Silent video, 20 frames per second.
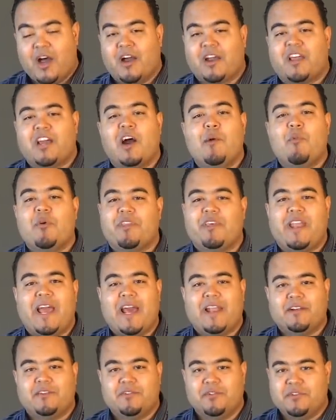Come with an
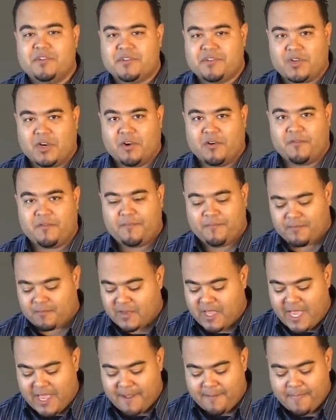attitude to serve,
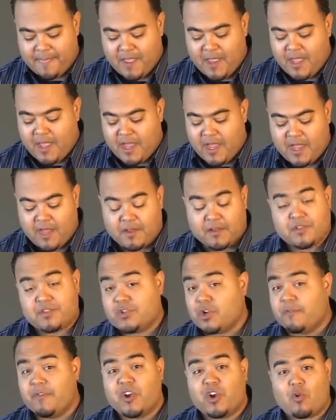okay?
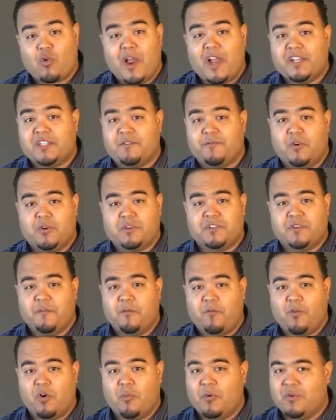Serving Christ first and
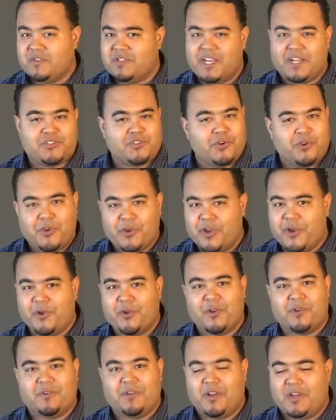foremost. That's who you're here
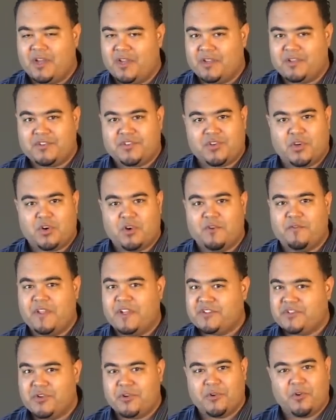to serve.
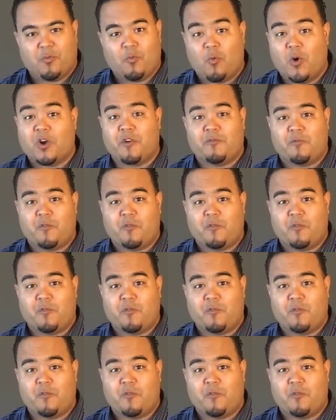That's who you're to work